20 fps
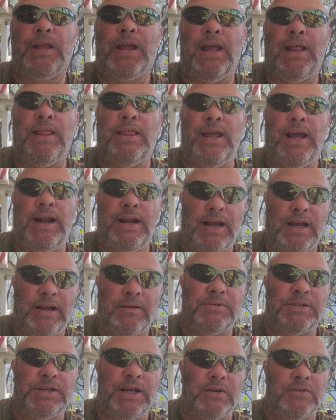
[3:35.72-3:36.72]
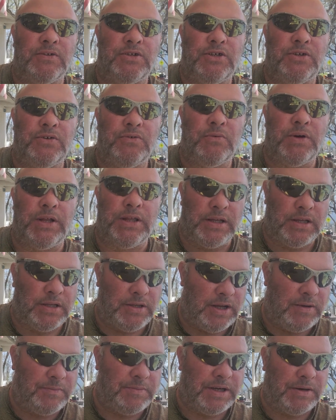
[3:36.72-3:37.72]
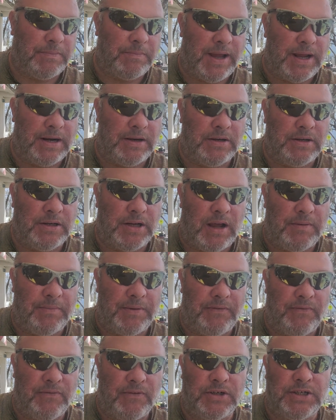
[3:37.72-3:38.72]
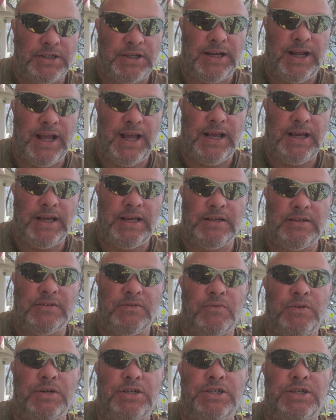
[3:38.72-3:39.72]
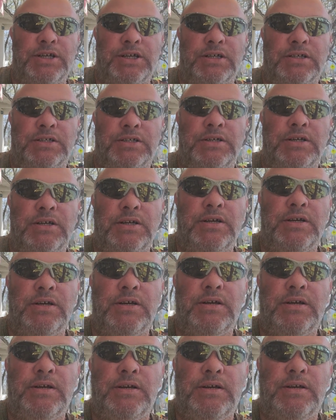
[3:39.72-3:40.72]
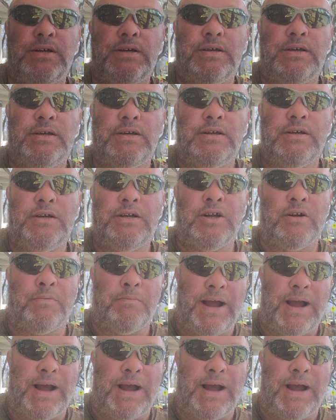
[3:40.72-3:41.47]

And then it comes down to what the subject matter and topic for today is, which is your